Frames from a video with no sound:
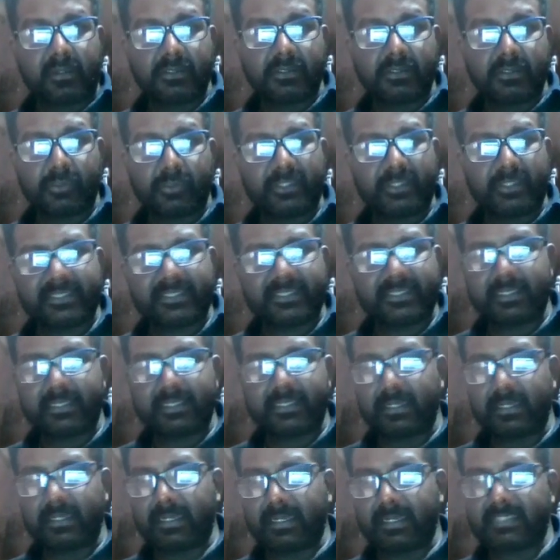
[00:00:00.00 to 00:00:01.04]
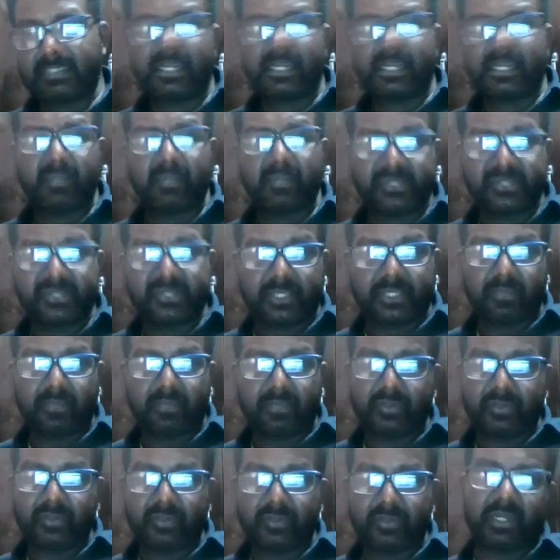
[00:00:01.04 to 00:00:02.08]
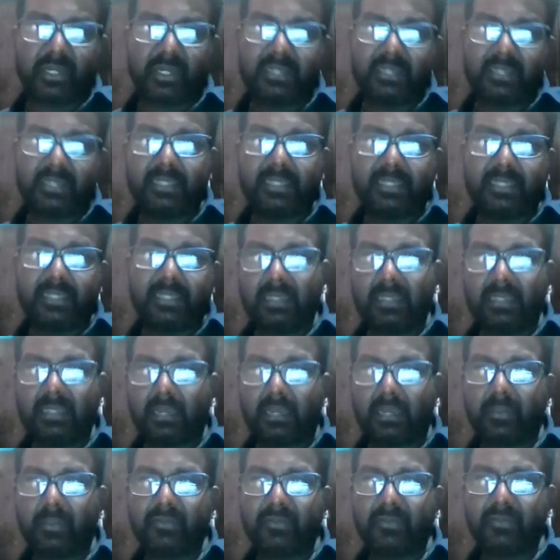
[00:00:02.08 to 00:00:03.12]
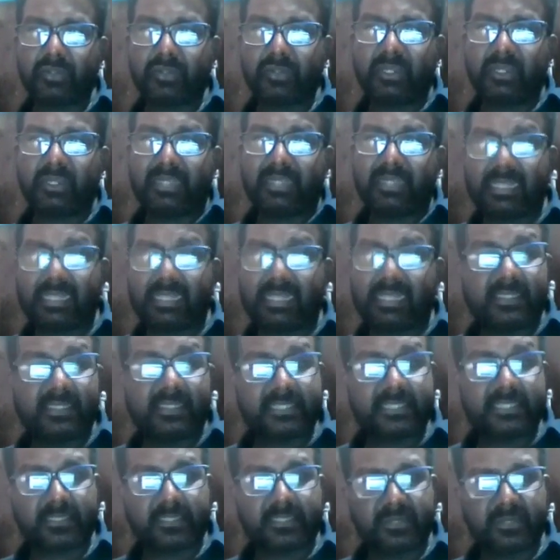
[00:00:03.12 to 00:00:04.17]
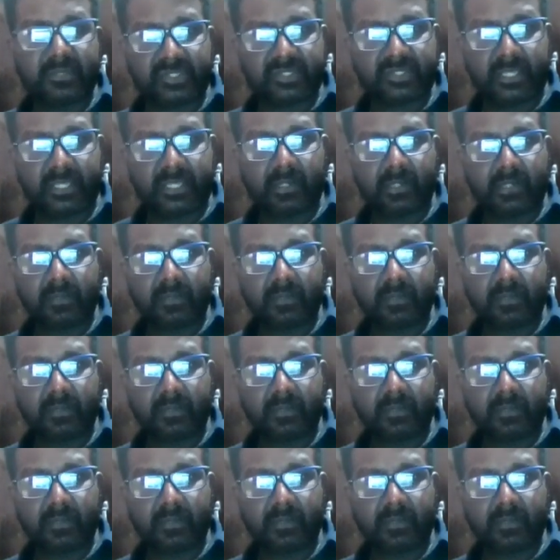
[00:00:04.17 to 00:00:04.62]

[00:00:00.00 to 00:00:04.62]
So it's not a mistake. We should not deal. We should not take this as a mistake.